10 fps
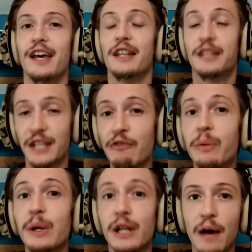the government
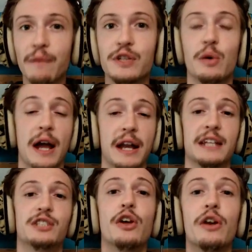loves you, and it
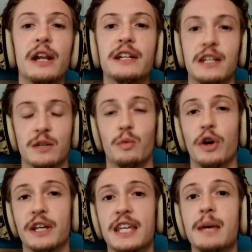certainly doesn't want
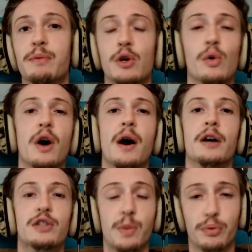to keep you
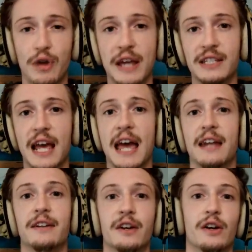suppressed and
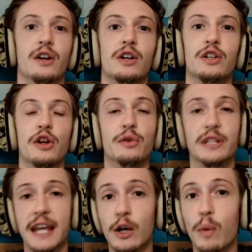to
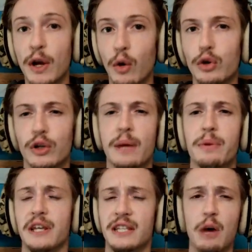take away all your
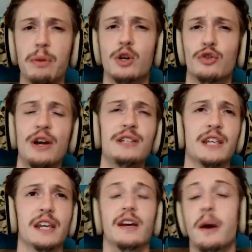liberties. That would be crazy.
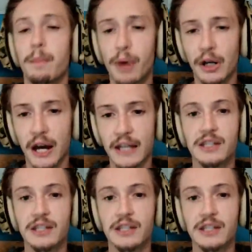But guys,